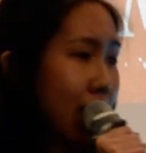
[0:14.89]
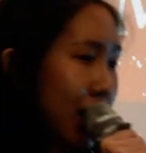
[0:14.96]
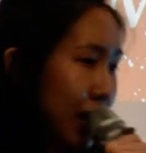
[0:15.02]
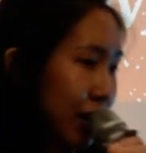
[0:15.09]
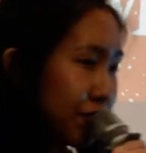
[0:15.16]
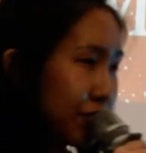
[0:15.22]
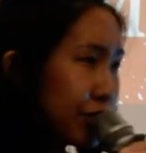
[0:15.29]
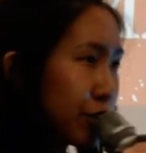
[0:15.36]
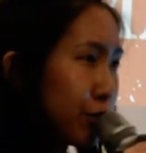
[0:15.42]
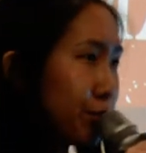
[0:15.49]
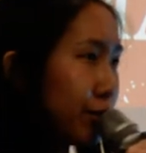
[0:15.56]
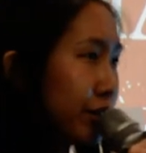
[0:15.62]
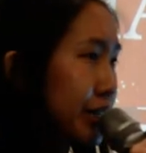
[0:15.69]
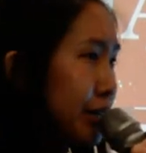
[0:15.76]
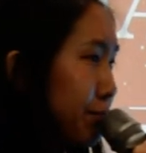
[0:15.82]
having your
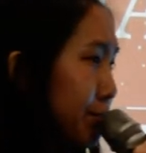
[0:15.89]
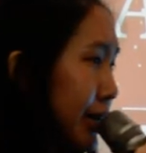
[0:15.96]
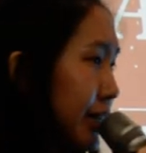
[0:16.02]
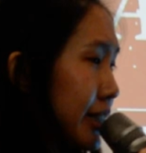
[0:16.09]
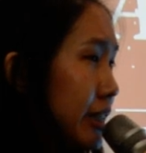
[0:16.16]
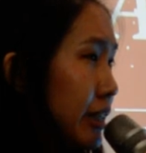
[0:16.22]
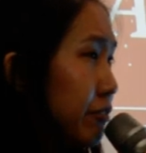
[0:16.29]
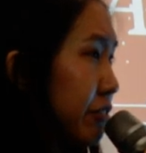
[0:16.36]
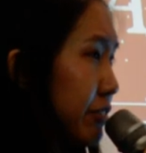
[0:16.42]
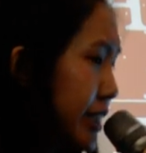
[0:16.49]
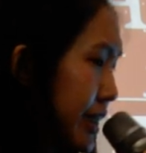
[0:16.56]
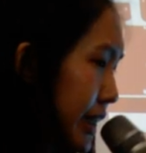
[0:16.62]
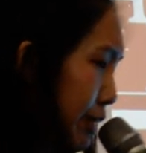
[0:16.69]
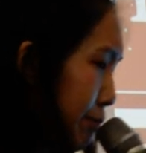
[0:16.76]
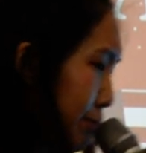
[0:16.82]
body painted with
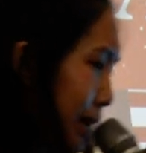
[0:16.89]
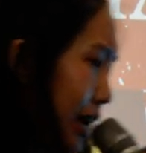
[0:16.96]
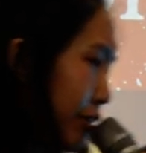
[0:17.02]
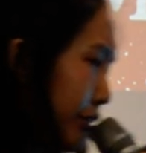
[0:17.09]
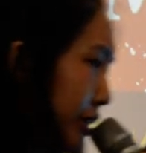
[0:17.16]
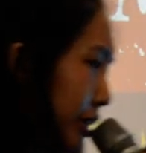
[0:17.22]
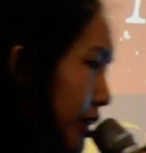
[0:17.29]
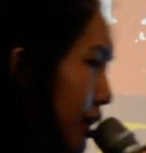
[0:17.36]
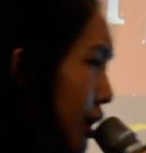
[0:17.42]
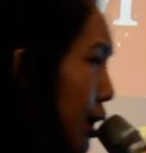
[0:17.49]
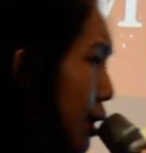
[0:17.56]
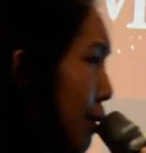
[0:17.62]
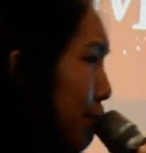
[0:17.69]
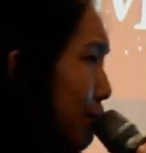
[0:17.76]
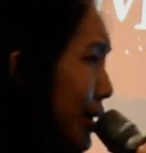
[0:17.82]
chili powder,
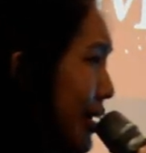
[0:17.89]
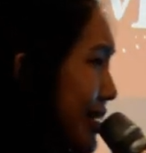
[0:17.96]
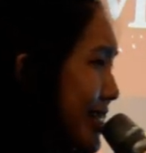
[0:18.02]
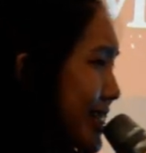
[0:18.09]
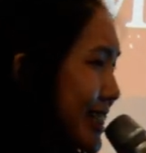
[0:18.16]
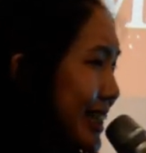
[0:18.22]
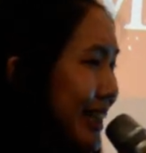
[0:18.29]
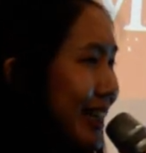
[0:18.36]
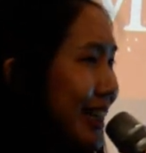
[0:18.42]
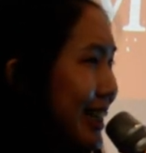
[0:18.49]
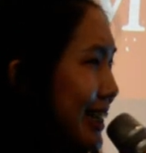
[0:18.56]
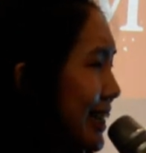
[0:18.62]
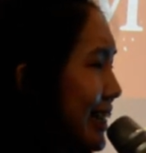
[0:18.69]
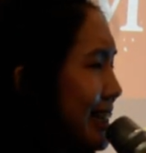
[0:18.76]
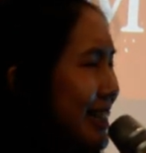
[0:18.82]
punching,
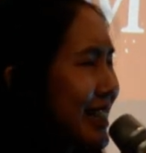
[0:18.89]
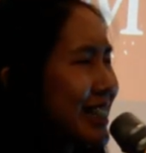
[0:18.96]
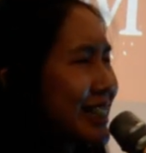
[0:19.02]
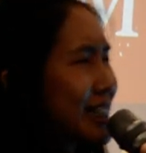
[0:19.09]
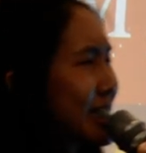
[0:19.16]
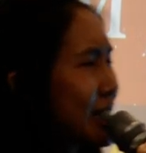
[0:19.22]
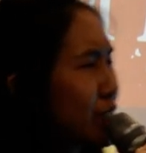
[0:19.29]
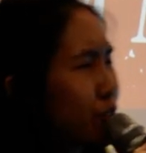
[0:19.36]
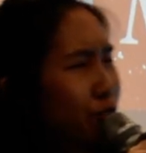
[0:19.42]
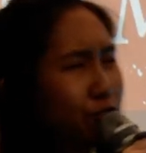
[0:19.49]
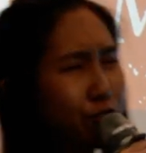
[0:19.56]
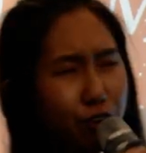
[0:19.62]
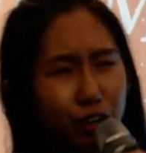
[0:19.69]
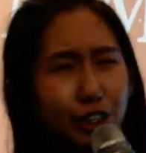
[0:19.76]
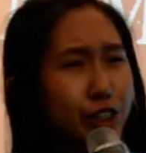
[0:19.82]
kicking, just to
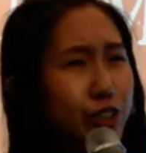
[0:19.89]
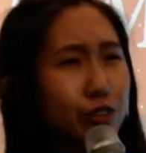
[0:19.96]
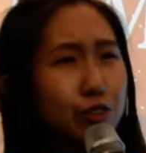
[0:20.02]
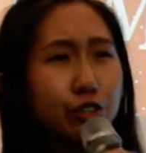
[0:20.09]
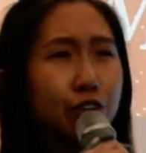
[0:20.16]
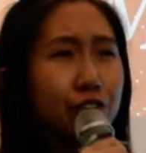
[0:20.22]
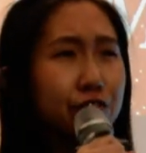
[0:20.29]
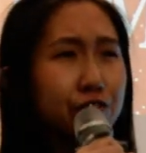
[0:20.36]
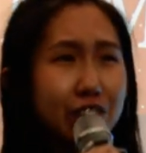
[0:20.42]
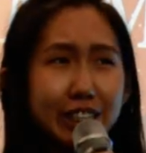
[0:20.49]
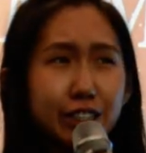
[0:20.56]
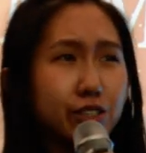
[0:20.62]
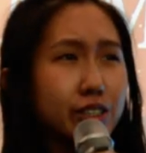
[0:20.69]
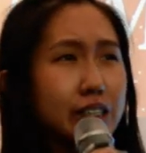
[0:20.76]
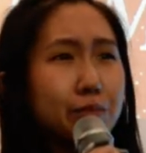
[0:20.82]
force you to confess
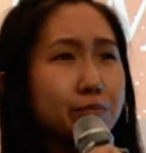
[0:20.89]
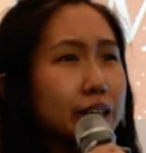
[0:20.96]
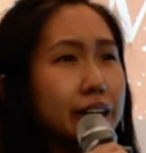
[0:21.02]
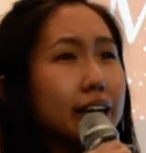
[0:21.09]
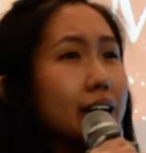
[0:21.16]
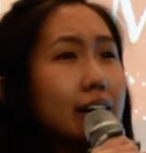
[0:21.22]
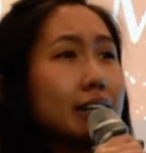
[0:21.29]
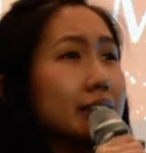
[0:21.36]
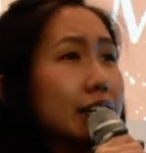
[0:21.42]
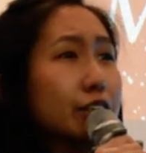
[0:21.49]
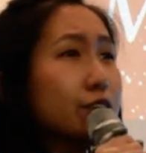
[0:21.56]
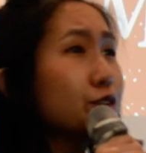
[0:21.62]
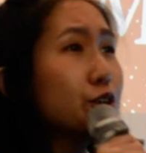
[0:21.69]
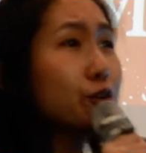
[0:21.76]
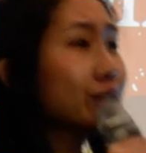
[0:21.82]
to something that
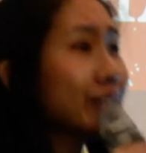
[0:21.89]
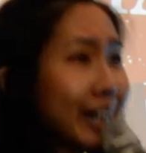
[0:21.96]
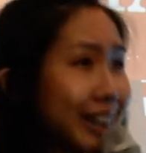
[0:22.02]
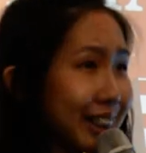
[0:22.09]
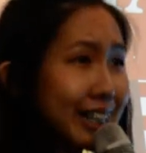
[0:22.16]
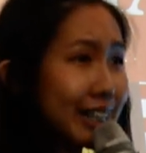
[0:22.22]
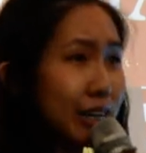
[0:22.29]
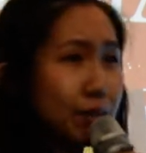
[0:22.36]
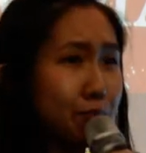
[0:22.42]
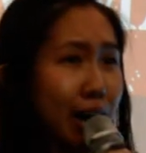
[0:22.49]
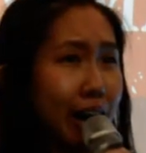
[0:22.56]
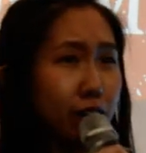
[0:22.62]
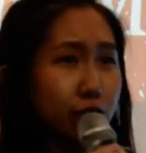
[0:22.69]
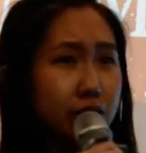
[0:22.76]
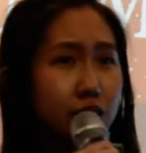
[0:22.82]
you know nothing
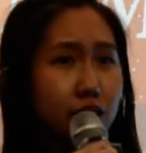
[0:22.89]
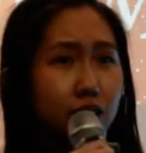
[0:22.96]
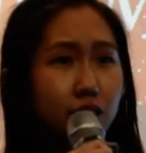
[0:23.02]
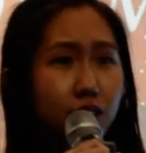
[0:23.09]
about.